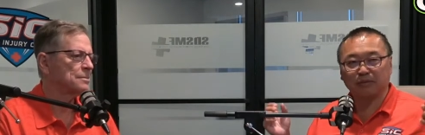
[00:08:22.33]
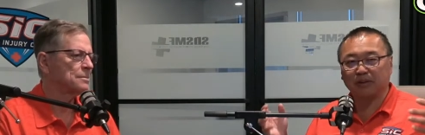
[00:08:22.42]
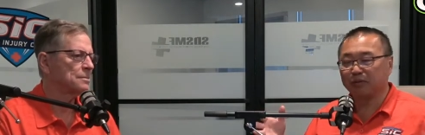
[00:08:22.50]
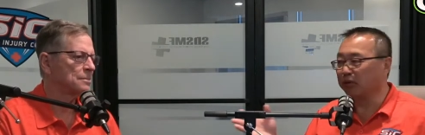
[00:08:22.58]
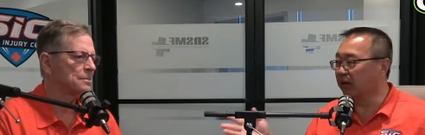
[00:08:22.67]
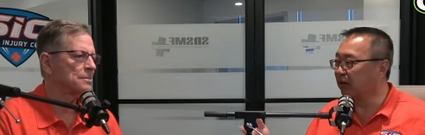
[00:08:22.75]

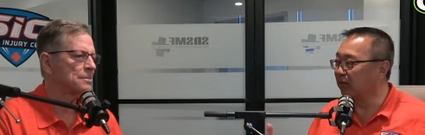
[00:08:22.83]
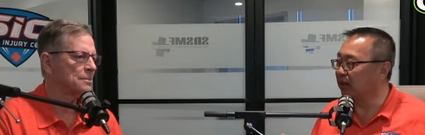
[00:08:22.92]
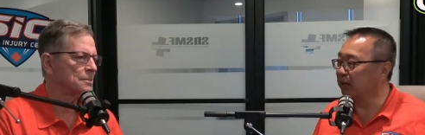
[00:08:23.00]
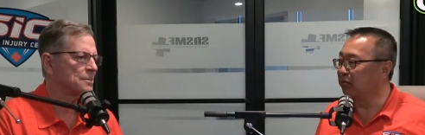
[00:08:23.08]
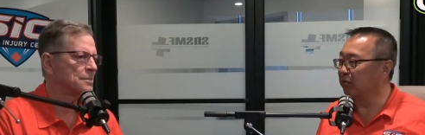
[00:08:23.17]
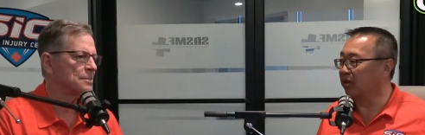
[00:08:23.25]
Speaker 1: and we're going to
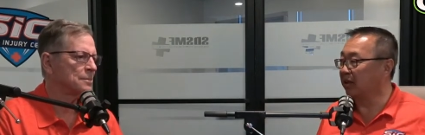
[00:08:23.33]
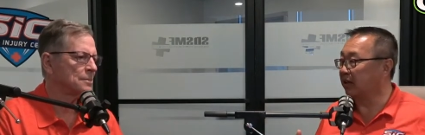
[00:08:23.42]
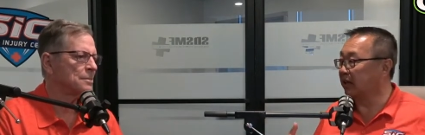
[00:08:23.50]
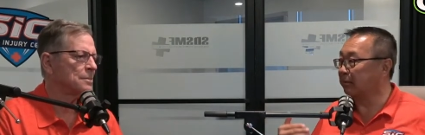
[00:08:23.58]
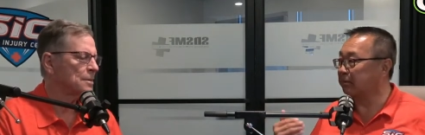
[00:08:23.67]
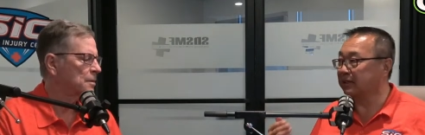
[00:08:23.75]
run them a
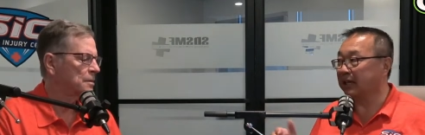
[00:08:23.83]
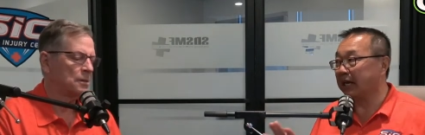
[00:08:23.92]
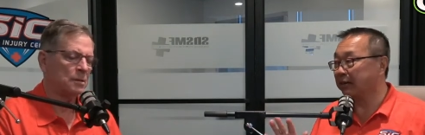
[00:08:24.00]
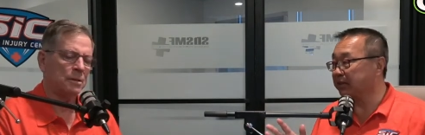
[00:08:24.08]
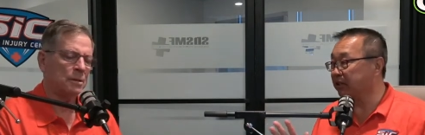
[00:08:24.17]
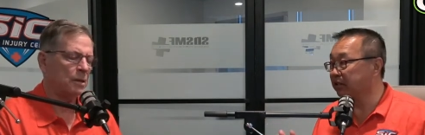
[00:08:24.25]
couple
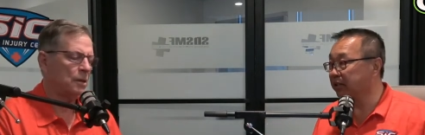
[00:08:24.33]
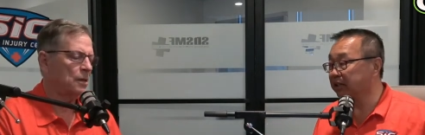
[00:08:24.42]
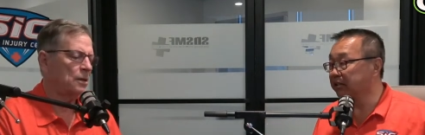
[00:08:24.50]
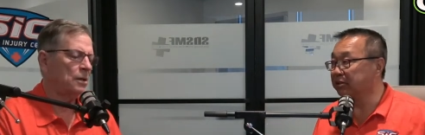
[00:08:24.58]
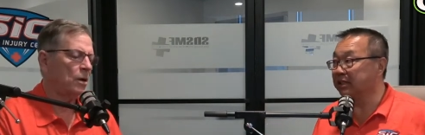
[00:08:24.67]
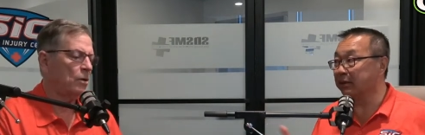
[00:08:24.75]
times, and you
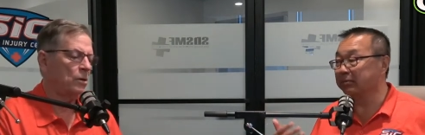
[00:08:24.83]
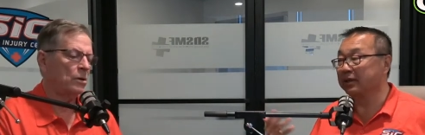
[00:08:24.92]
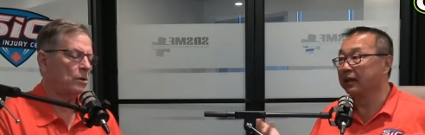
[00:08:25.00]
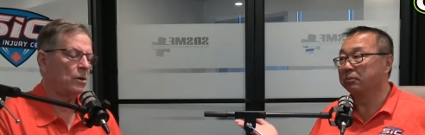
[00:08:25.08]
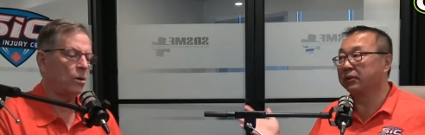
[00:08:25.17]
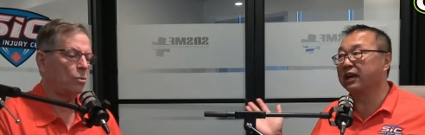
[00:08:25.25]
can do no, something.
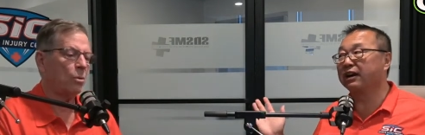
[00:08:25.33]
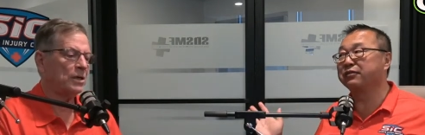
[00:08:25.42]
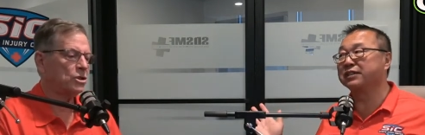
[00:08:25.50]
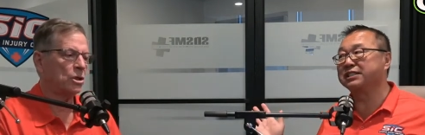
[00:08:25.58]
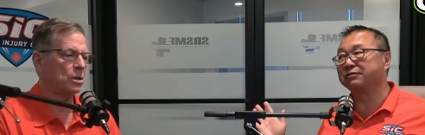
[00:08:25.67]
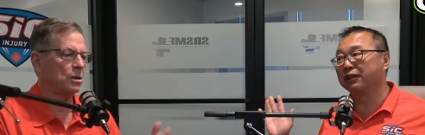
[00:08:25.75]
No but the question.
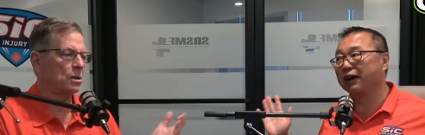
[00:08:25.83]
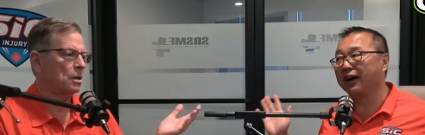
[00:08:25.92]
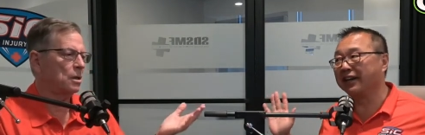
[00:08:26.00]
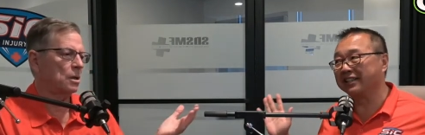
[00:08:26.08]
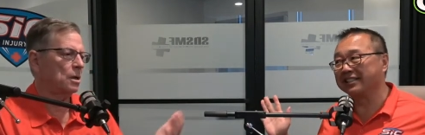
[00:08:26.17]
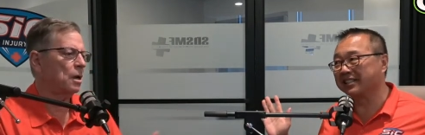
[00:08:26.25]
offensive
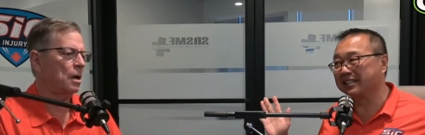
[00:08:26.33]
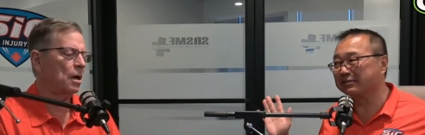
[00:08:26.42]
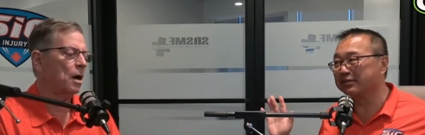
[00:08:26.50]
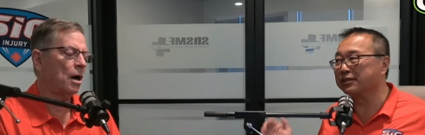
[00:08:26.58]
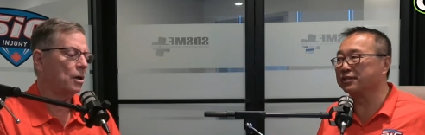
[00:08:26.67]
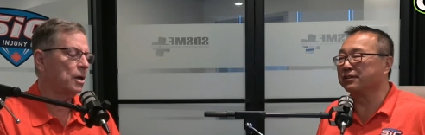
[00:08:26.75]
line is a
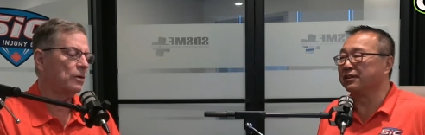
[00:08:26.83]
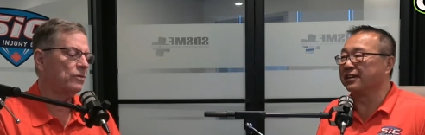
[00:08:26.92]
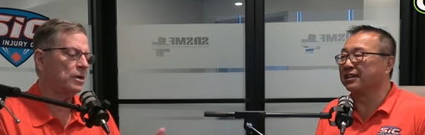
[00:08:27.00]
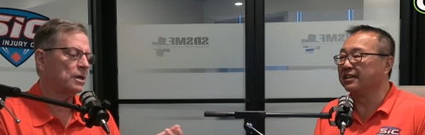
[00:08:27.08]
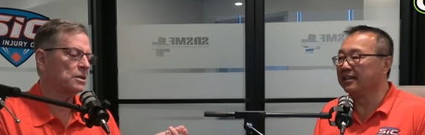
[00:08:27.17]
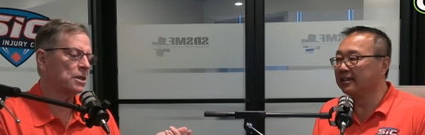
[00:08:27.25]
different. I'll story. give
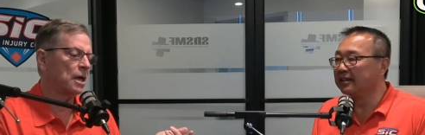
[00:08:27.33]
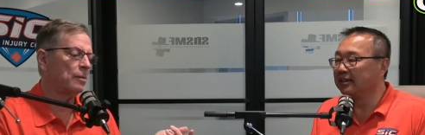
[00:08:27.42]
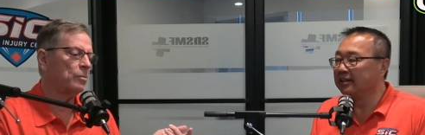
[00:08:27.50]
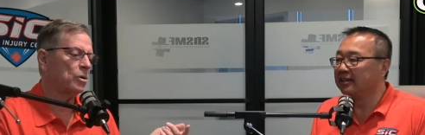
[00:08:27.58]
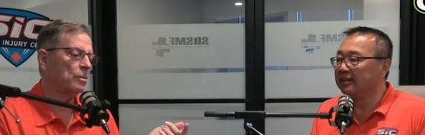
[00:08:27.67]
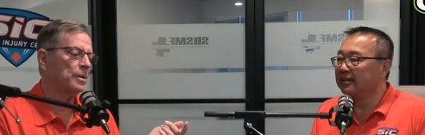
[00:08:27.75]
you
Speaker 2: an
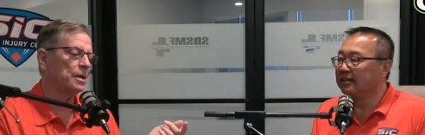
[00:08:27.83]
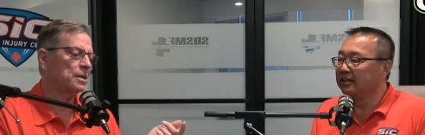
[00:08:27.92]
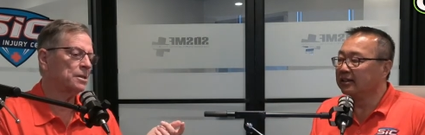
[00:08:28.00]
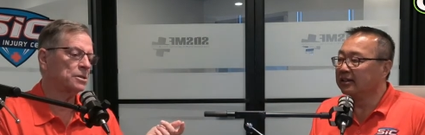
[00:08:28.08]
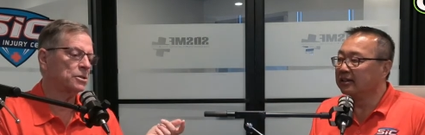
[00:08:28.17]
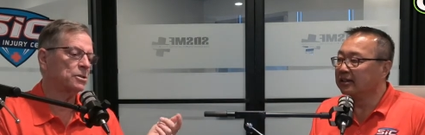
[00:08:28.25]
example
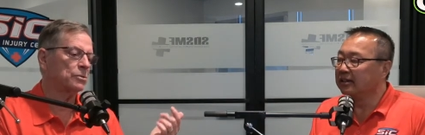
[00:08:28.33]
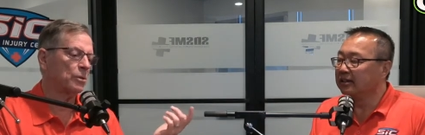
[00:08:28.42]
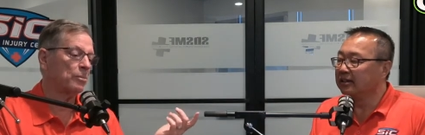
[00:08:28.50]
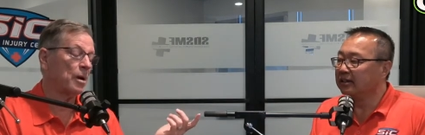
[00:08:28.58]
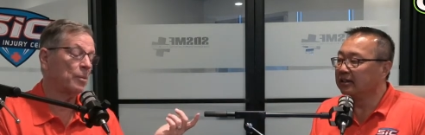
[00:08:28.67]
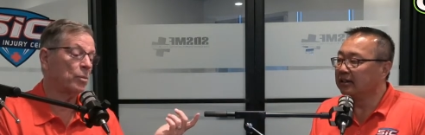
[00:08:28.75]
because you'll
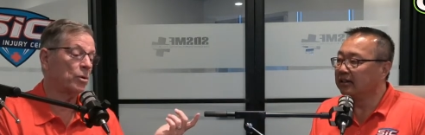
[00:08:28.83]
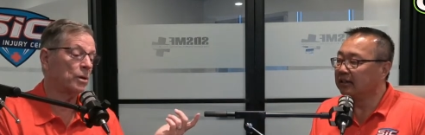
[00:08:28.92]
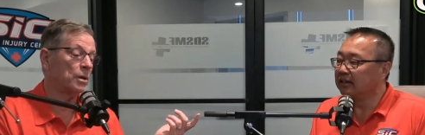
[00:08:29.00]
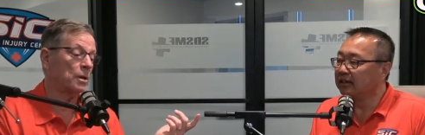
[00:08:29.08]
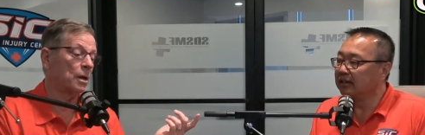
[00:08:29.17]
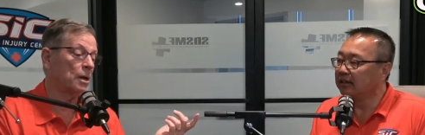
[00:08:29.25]
remember
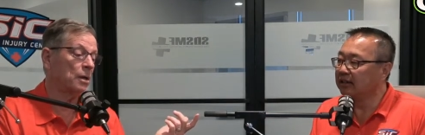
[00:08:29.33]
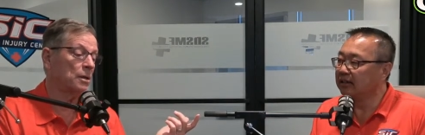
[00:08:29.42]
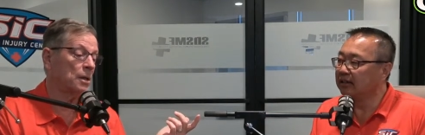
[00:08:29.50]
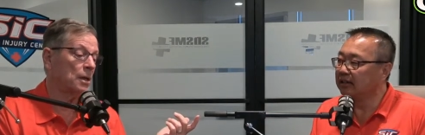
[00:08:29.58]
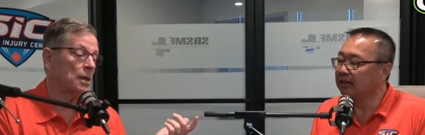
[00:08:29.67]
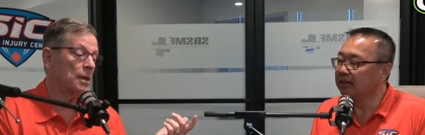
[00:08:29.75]
it. Uh,
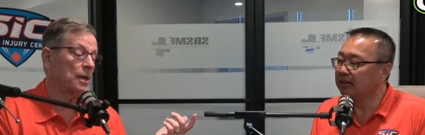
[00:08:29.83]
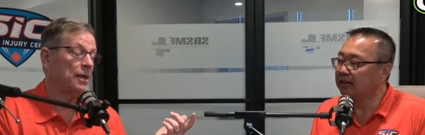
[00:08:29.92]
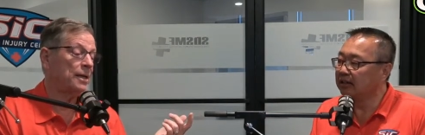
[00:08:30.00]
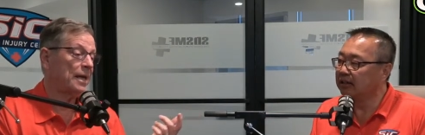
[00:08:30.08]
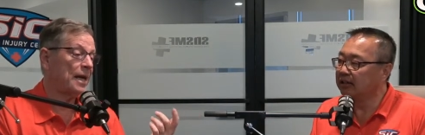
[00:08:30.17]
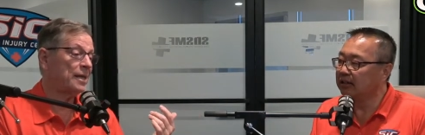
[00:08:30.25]

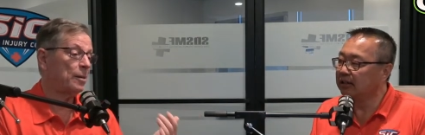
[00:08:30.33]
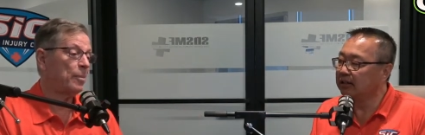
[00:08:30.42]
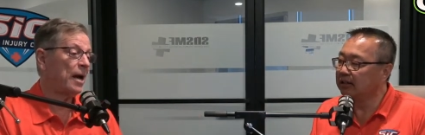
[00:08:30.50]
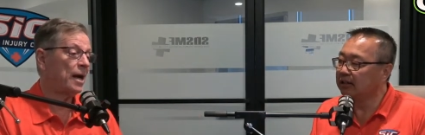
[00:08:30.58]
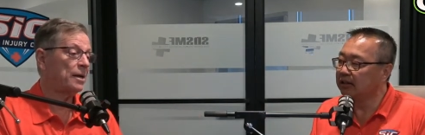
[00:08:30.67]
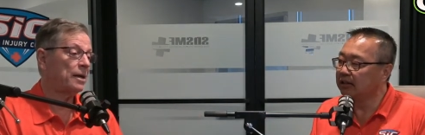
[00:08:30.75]
he had had the
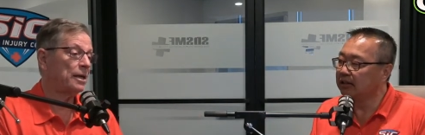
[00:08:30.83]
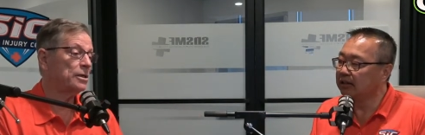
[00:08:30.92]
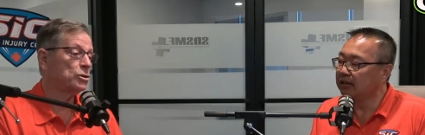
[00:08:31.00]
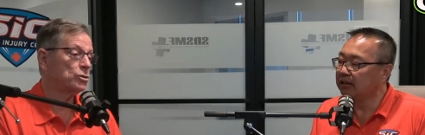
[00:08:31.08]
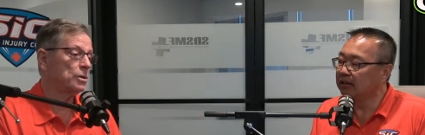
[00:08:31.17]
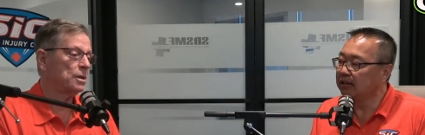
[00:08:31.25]
bad knee
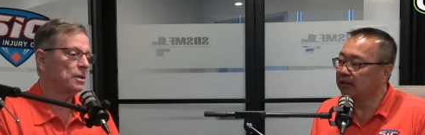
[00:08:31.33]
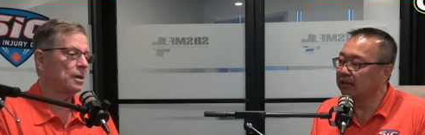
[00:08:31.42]
injury. Uh,